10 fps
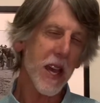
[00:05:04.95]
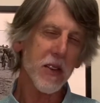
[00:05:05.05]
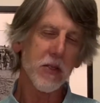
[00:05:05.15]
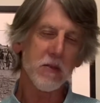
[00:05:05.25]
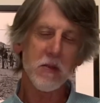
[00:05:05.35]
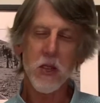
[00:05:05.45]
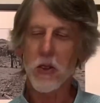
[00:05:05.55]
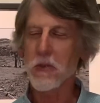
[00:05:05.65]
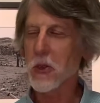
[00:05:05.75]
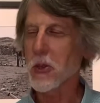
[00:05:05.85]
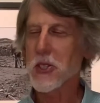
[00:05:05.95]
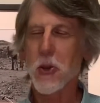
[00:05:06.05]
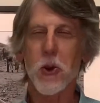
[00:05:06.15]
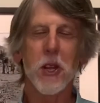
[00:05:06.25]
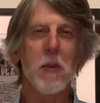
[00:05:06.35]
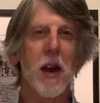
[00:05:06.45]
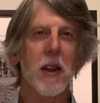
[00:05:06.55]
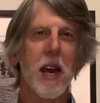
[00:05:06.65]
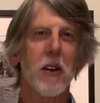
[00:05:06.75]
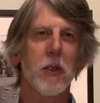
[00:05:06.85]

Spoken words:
I don't know the full story about how